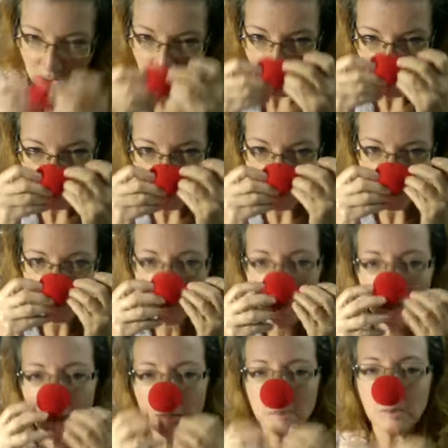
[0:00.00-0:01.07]
I say I'm
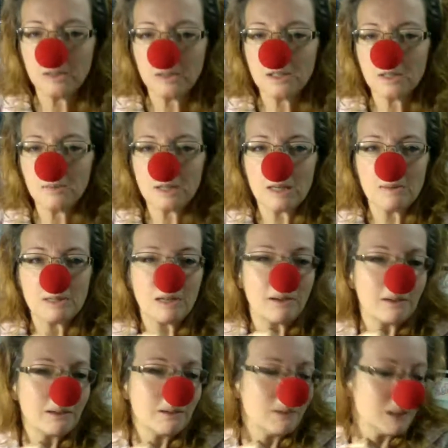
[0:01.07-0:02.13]
retired, but sometimes
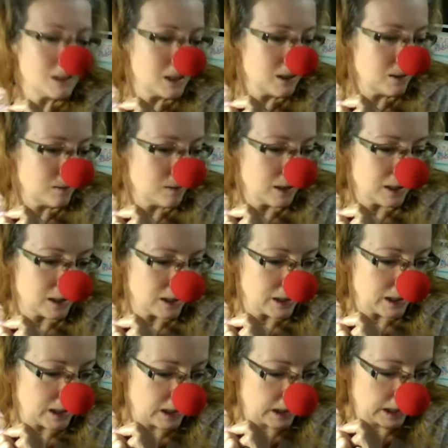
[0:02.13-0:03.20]
every once in a while I
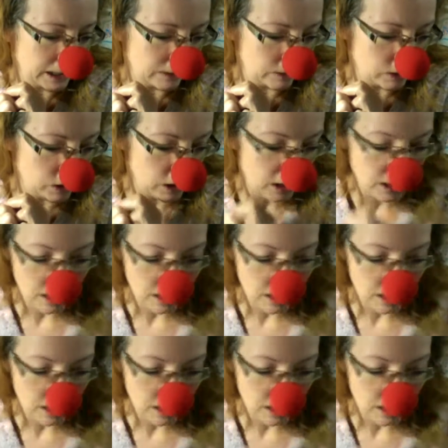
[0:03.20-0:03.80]
get clownish,